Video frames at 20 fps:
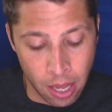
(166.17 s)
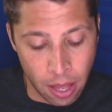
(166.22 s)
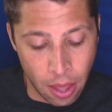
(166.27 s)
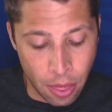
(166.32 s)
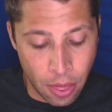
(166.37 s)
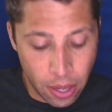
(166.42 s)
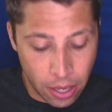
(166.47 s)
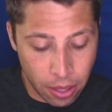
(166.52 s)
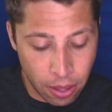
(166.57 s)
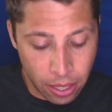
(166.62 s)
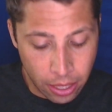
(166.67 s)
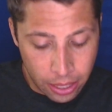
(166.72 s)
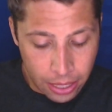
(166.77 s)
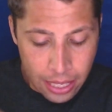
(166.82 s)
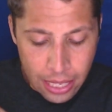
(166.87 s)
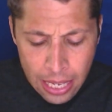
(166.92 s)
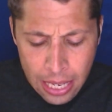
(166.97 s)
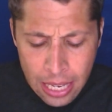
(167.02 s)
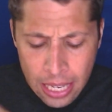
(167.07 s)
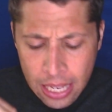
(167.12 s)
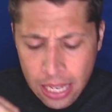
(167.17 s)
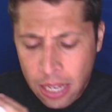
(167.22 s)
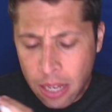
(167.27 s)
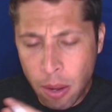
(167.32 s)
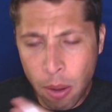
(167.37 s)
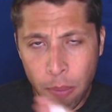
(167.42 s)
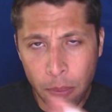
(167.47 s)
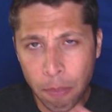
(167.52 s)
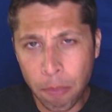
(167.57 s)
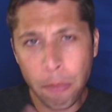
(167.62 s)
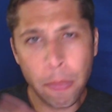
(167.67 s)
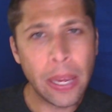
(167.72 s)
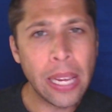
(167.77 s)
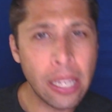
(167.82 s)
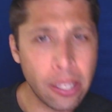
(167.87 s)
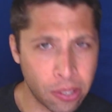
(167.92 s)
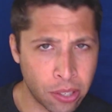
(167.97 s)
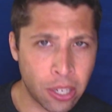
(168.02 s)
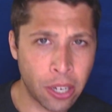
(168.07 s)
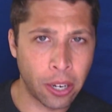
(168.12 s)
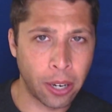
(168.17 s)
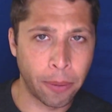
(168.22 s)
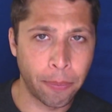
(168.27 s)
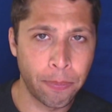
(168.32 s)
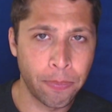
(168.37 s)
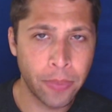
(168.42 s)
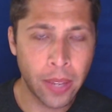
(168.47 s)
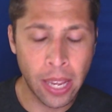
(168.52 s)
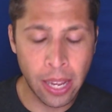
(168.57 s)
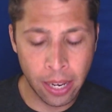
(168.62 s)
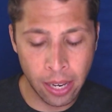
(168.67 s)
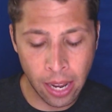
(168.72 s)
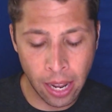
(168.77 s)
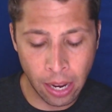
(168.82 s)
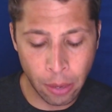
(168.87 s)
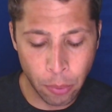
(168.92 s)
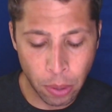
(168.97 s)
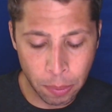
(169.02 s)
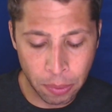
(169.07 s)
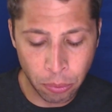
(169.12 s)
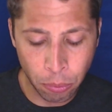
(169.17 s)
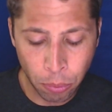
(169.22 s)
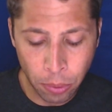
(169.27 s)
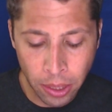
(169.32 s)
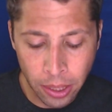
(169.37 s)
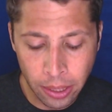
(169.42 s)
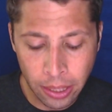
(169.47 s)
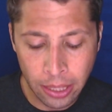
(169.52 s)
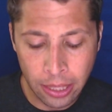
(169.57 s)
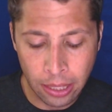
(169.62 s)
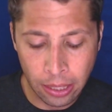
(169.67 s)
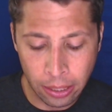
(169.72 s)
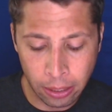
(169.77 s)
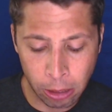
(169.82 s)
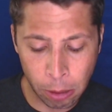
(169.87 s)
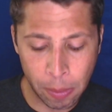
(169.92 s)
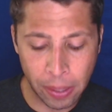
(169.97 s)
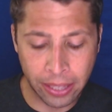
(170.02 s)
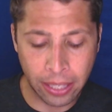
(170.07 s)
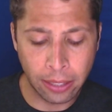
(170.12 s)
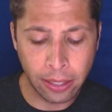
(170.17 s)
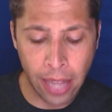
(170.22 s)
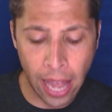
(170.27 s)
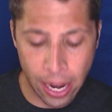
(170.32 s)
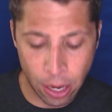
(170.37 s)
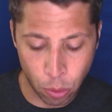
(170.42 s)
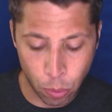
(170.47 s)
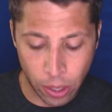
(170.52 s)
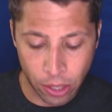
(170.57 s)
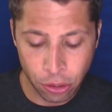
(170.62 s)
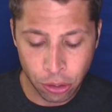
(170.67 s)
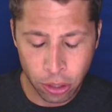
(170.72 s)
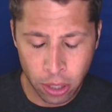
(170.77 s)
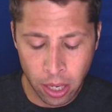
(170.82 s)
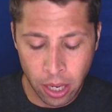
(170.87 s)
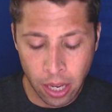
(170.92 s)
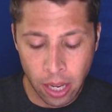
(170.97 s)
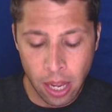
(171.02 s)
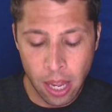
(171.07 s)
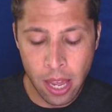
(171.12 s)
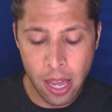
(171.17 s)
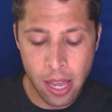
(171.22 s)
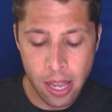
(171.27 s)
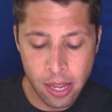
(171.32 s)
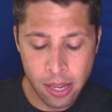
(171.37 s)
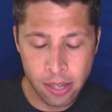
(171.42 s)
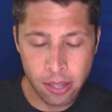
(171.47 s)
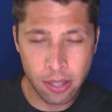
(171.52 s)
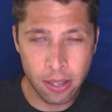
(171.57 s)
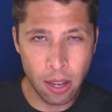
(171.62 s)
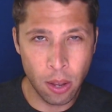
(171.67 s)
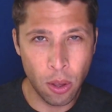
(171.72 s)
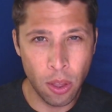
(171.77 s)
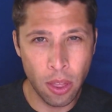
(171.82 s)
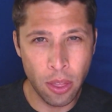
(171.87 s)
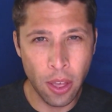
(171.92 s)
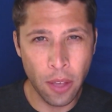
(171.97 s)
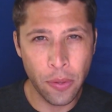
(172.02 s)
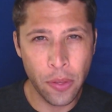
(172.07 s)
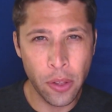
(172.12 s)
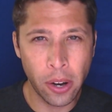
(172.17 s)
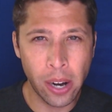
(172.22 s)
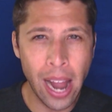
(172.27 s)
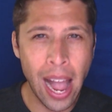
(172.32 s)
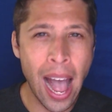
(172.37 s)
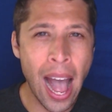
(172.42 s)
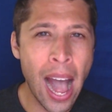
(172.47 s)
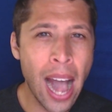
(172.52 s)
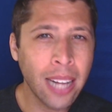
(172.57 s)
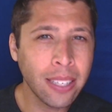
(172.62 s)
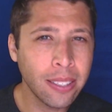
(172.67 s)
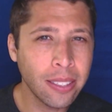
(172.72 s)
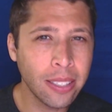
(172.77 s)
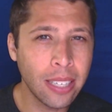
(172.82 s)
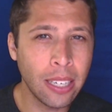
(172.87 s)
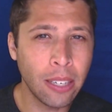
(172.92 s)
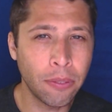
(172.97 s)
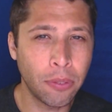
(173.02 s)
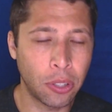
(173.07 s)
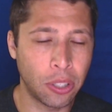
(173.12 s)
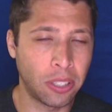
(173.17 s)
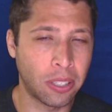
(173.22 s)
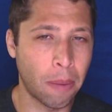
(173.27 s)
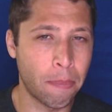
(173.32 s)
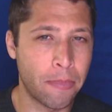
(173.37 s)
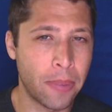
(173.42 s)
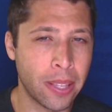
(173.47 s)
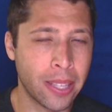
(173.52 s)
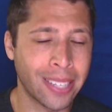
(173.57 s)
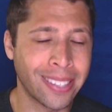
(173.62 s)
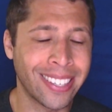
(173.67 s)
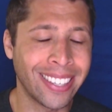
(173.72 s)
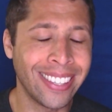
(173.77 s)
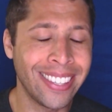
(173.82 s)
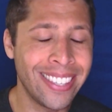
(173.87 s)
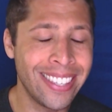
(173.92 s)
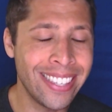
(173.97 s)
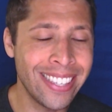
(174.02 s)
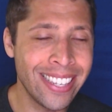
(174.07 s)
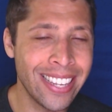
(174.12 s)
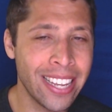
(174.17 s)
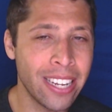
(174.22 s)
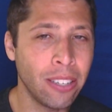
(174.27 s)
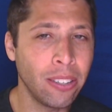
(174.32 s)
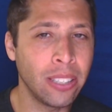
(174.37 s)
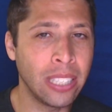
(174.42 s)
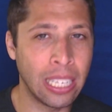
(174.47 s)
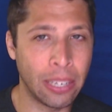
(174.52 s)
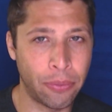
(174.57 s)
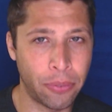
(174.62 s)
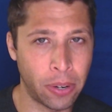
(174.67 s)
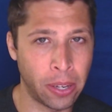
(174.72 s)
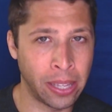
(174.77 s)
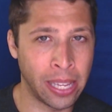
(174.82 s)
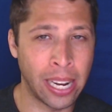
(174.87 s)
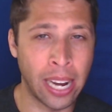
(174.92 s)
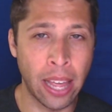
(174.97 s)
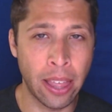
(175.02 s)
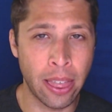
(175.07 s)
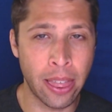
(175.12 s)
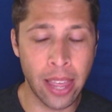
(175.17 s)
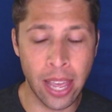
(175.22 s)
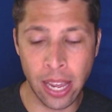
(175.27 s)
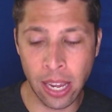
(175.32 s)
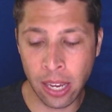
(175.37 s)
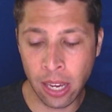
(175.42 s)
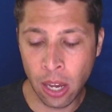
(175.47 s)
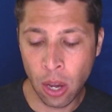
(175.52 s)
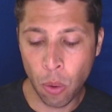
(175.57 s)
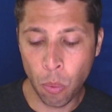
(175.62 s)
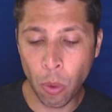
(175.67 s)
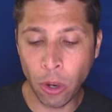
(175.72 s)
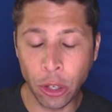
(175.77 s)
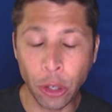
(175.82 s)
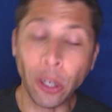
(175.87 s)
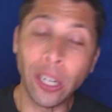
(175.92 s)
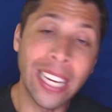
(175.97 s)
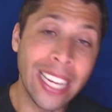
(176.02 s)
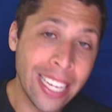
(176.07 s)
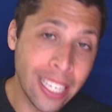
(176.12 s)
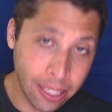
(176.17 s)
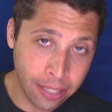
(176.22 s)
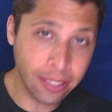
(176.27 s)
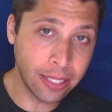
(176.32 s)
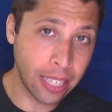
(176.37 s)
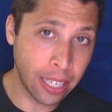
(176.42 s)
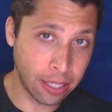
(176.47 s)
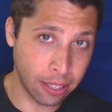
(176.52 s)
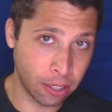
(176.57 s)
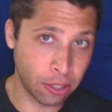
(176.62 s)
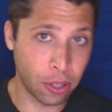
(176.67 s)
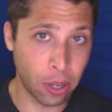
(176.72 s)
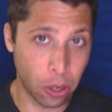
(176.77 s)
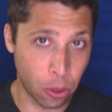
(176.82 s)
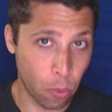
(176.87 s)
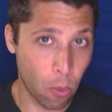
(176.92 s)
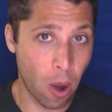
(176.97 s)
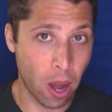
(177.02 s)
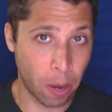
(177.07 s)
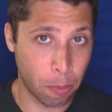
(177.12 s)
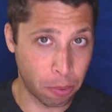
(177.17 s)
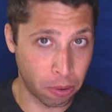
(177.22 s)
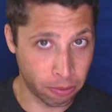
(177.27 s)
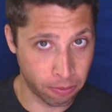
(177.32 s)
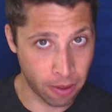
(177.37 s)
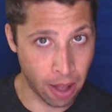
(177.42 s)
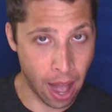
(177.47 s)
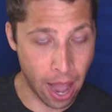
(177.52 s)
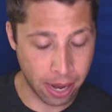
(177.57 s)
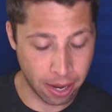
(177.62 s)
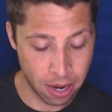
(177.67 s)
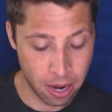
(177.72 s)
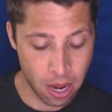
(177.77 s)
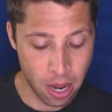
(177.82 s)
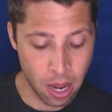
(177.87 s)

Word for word: The key piece here, and I want to be really clear about the language, is that they're asking for something that's a little different than I think what your instinct is going to want to provide.